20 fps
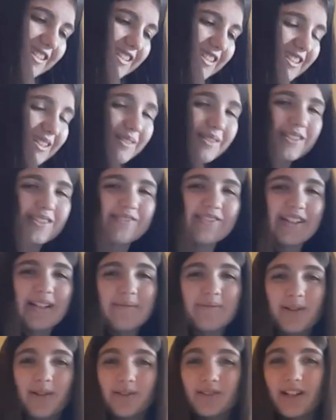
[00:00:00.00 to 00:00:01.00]
It was
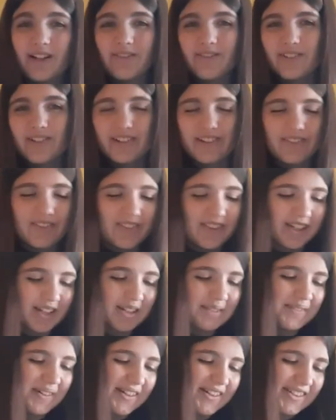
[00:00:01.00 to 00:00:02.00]
Philip's own downfall, if you think
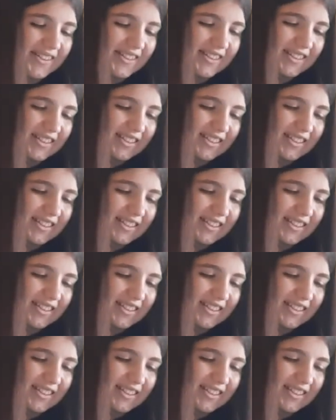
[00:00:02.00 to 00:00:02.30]
about it.